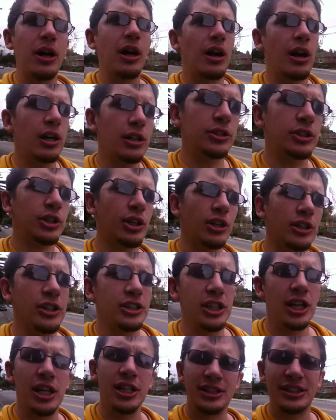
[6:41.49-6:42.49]
our
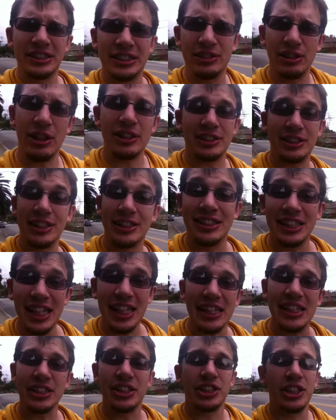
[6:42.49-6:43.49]
church tries to
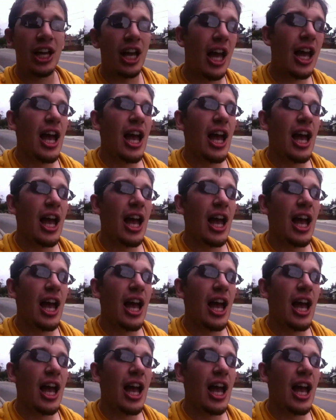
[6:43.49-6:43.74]
teach,